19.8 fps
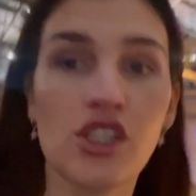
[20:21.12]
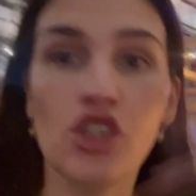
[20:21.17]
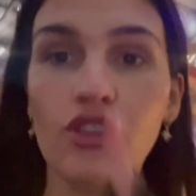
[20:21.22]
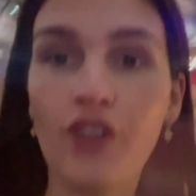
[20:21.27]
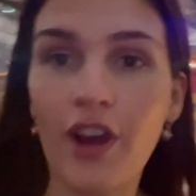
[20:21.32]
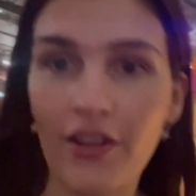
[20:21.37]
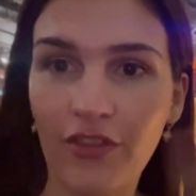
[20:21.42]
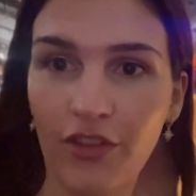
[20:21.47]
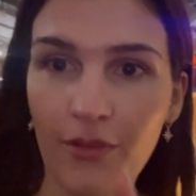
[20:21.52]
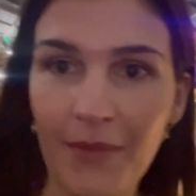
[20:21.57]
all
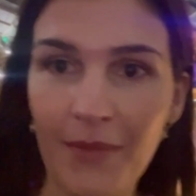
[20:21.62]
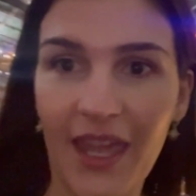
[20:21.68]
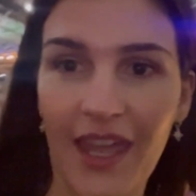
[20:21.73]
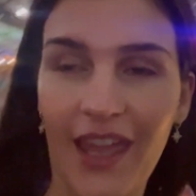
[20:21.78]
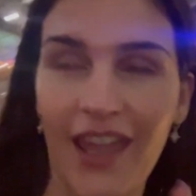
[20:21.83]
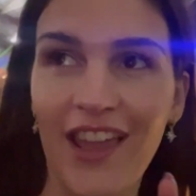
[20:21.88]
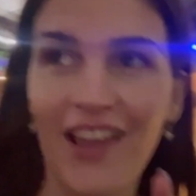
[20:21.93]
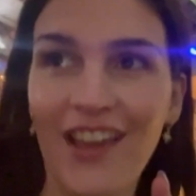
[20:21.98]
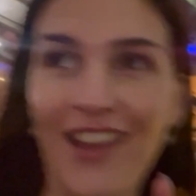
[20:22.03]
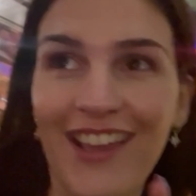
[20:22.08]
right for
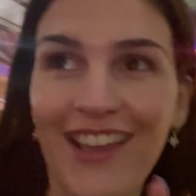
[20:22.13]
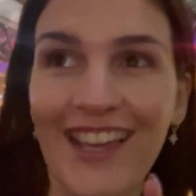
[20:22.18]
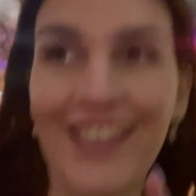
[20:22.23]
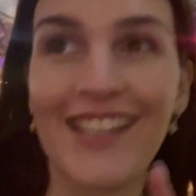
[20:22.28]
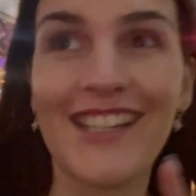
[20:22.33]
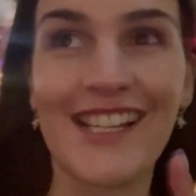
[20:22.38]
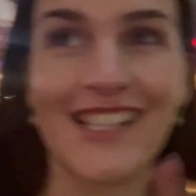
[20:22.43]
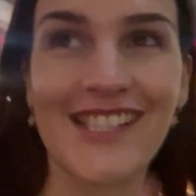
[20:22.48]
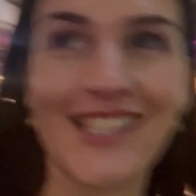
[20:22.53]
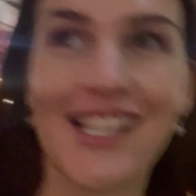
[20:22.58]
me
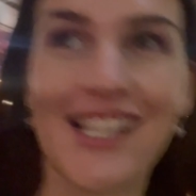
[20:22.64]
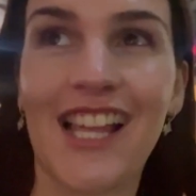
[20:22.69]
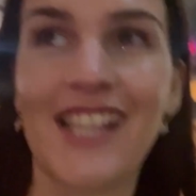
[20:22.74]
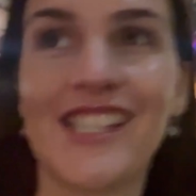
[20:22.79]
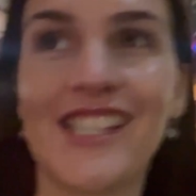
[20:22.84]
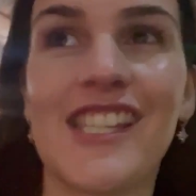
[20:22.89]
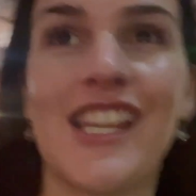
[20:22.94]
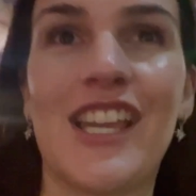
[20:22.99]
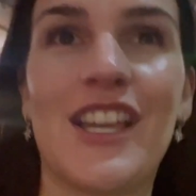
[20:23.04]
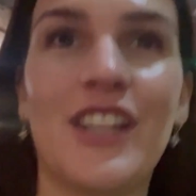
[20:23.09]
in East
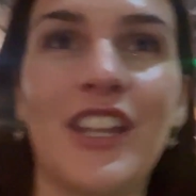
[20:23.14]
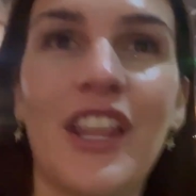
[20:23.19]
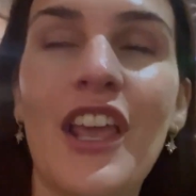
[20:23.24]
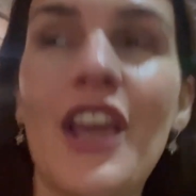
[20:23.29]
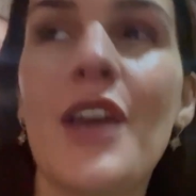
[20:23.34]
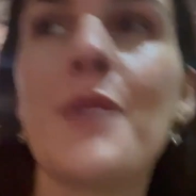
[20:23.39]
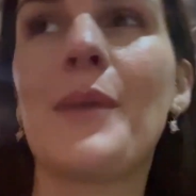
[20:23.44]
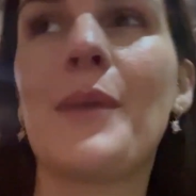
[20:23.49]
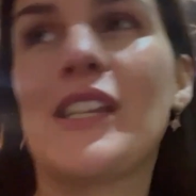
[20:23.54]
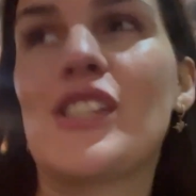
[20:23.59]
London,
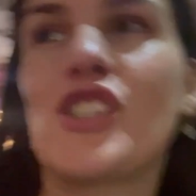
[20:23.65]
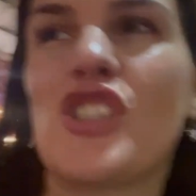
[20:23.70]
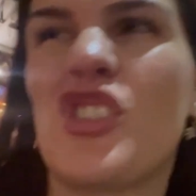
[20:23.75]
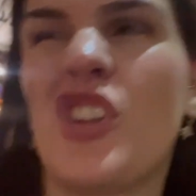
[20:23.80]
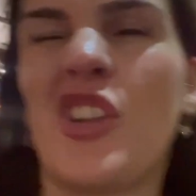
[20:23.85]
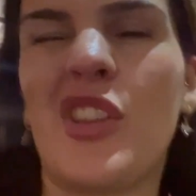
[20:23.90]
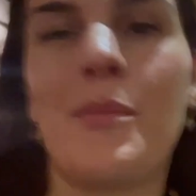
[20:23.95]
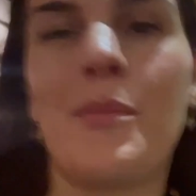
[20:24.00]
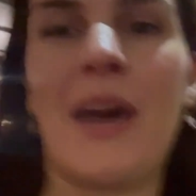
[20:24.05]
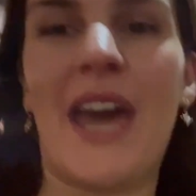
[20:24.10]
but it's just
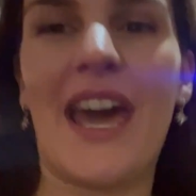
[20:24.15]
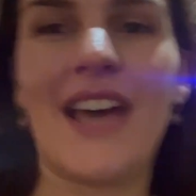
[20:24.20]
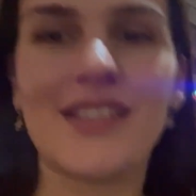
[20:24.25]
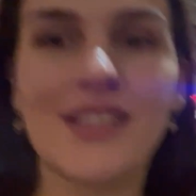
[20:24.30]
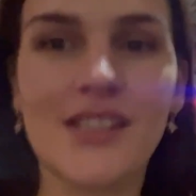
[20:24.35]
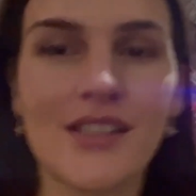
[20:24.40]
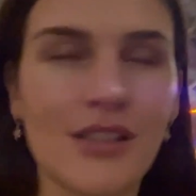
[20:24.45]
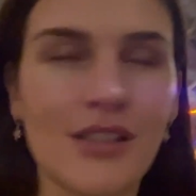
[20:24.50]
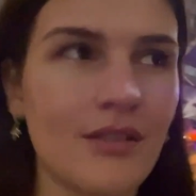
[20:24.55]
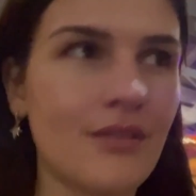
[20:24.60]
not the best.